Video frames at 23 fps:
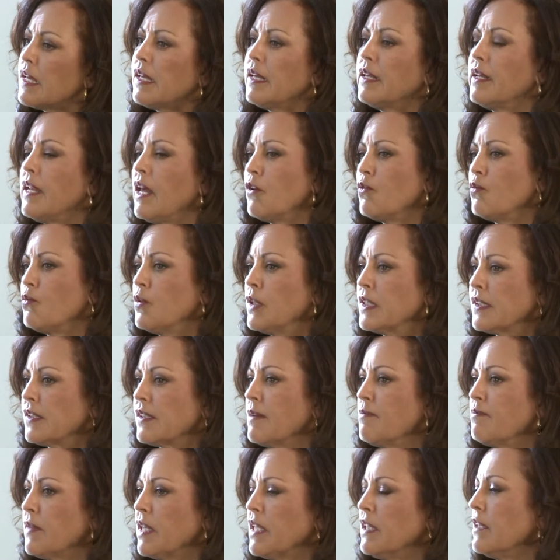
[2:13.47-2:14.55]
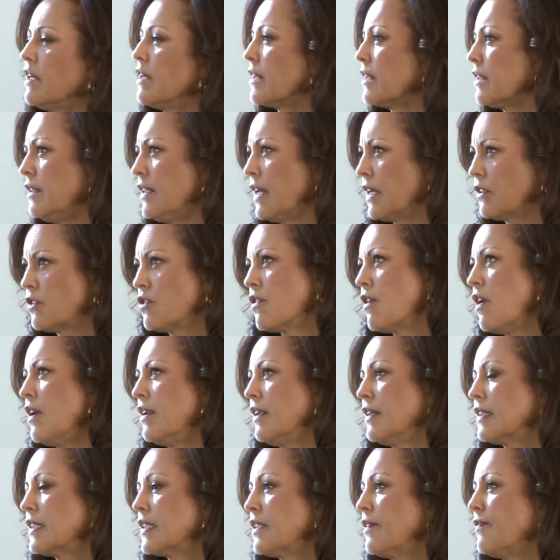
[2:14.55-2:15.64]
Now, with something like
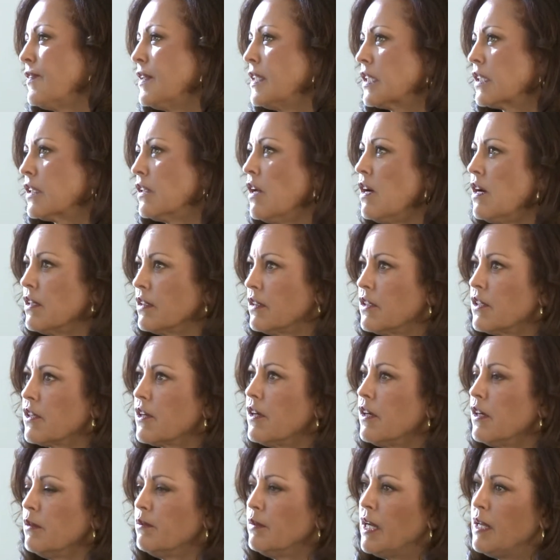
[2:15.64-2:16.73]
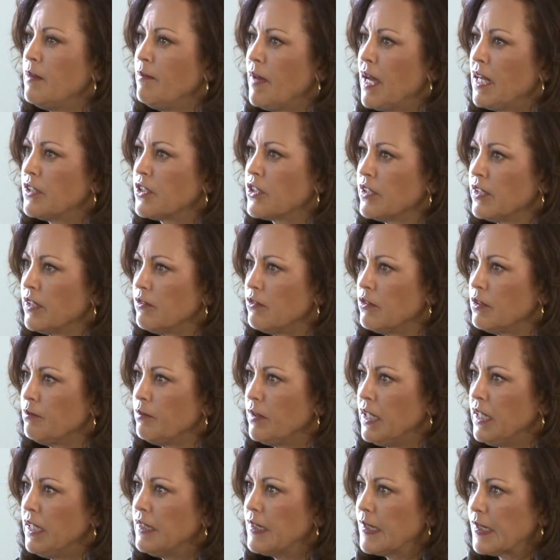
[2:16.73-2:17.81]
electronics, if it's long-term, I imagine it would
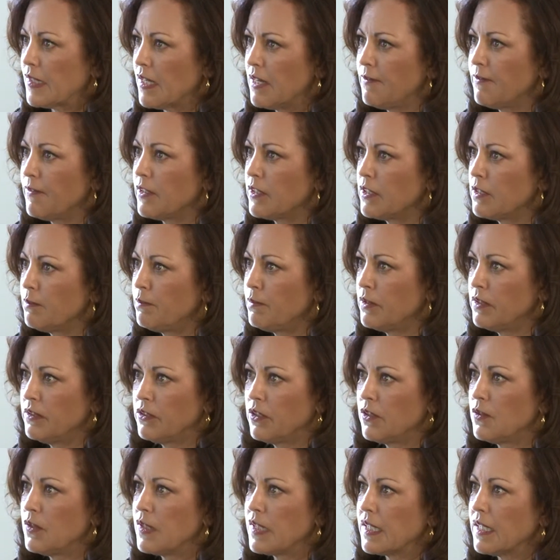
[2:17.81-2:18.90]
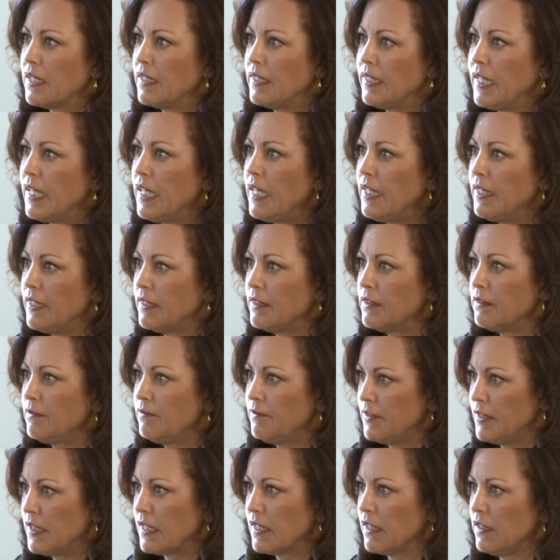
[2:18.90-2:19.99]
be safer to put those in a heated
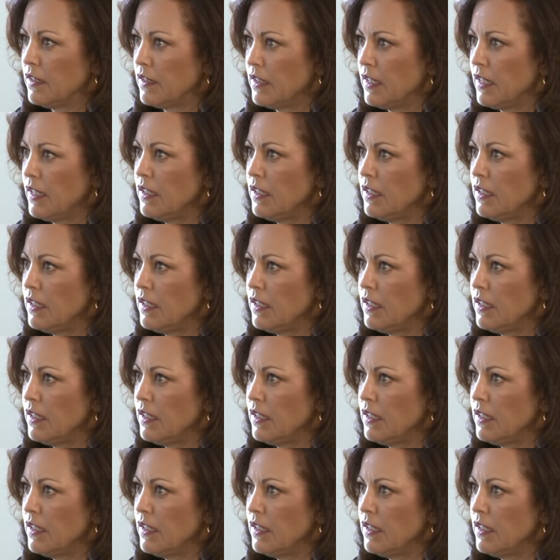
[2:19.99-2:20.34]
facility.